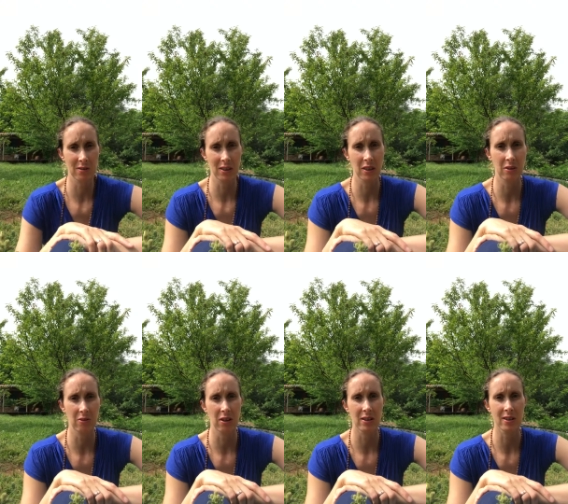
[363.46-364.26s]
of the
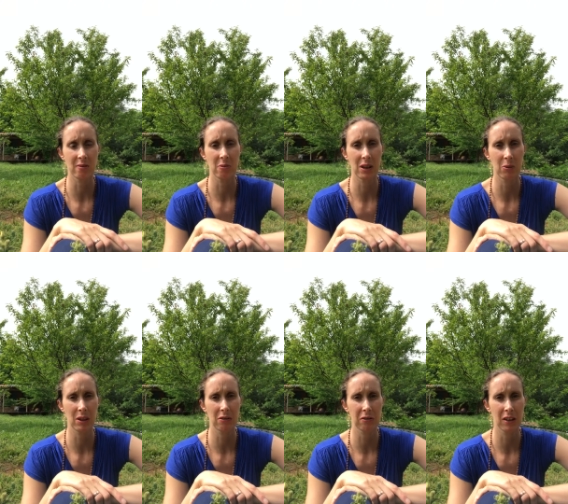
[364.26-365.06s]
universe, and we,
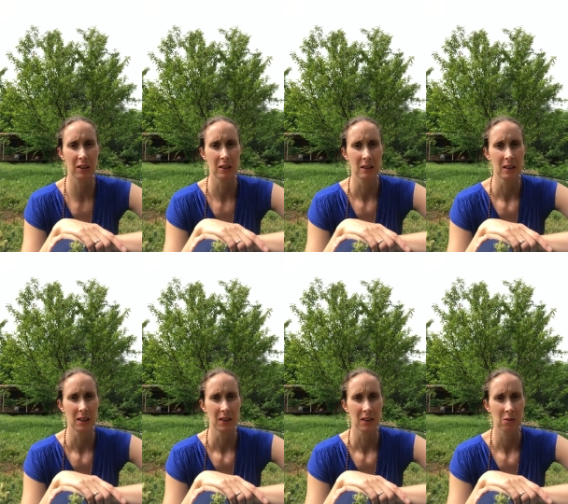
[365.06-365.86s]
we've uh,
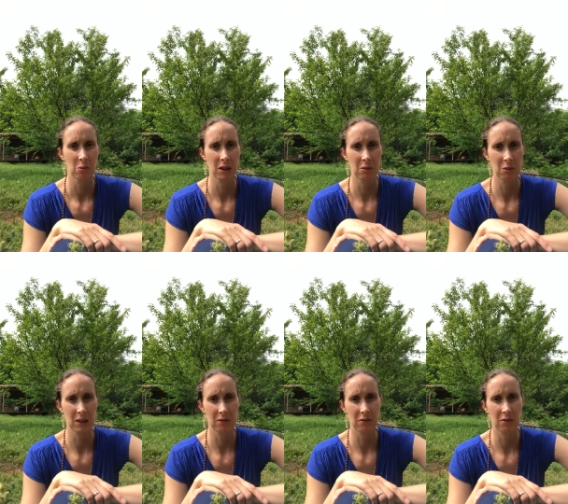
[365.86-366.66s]
we,
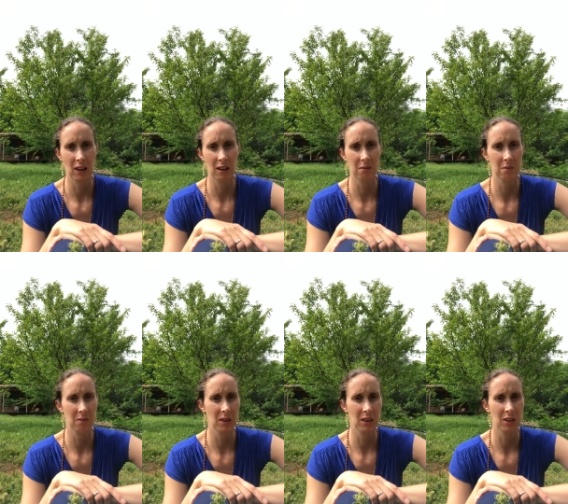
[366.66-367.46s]
we've
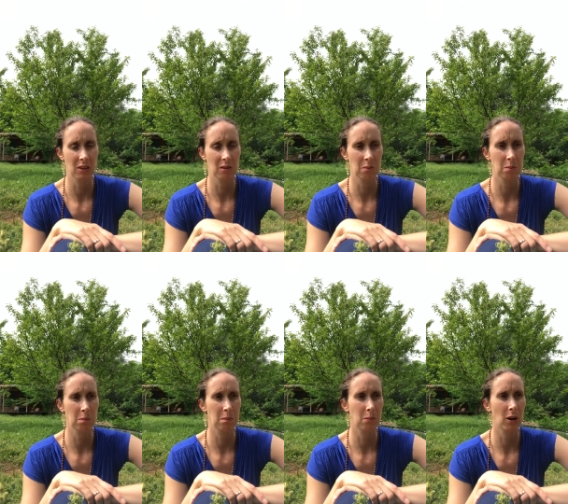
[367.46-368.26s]
um, you know
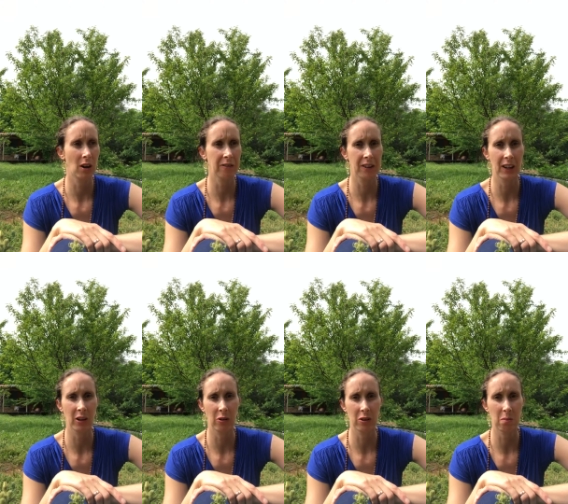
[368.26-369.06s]
put our
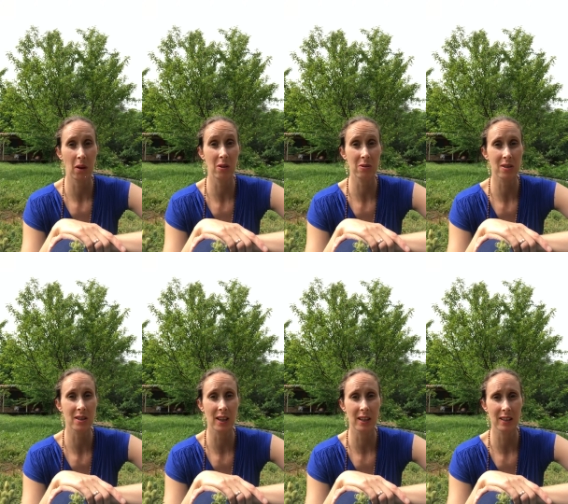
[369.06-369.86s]
finger on the
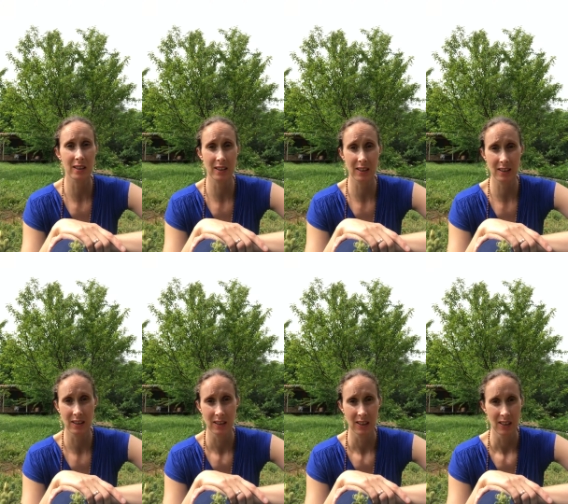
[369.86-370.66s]
pulse, and uh,
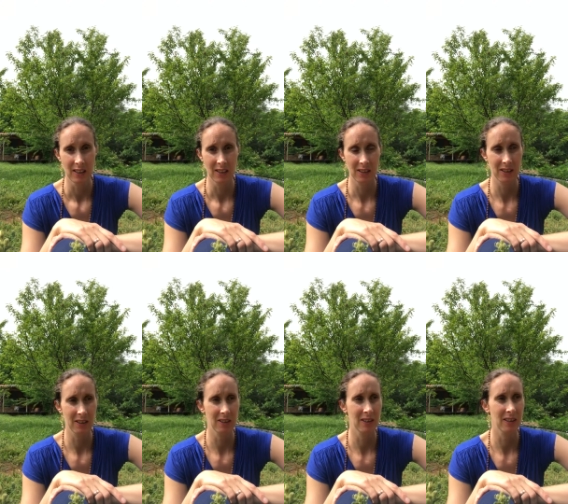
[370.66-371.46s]
you
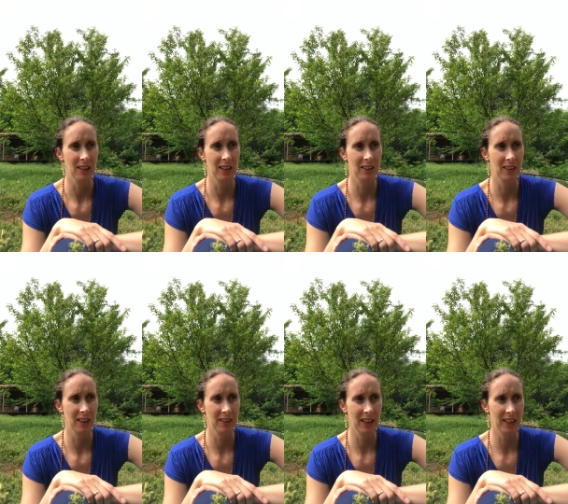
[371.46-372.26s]
know, and
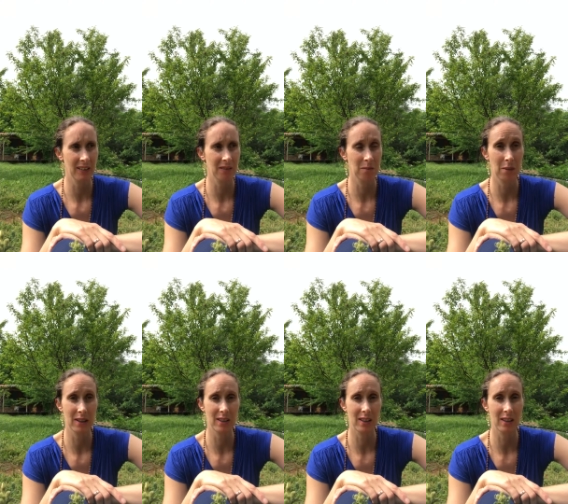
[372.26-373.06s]
and then
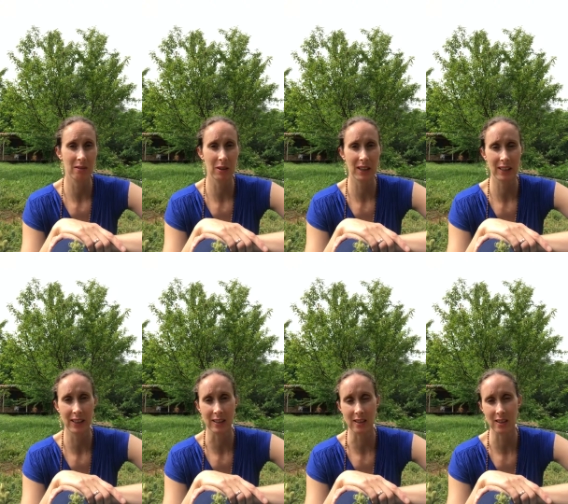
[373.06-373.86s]
basically
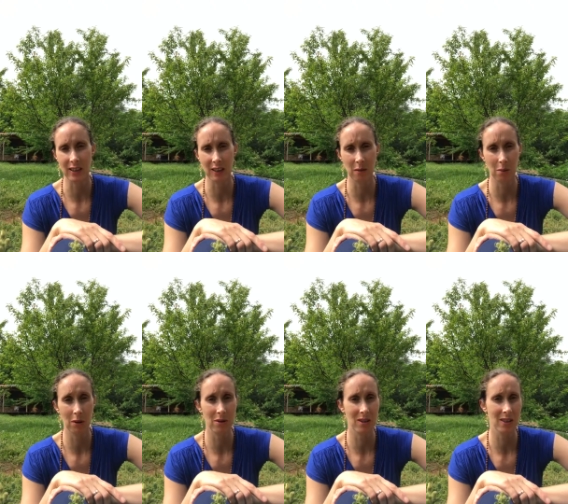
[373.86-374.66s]
reconnect to that
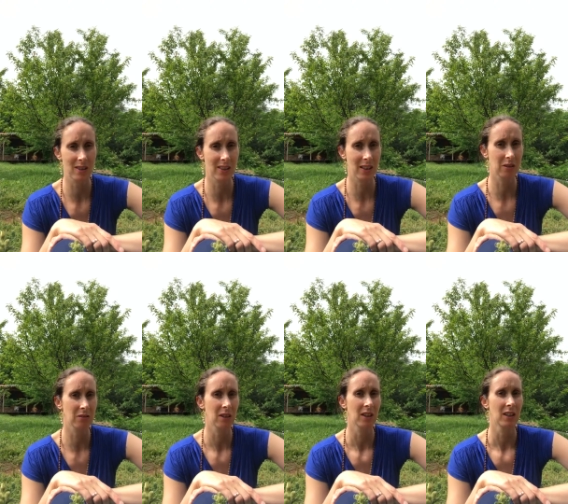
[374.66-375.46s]
pulse instead of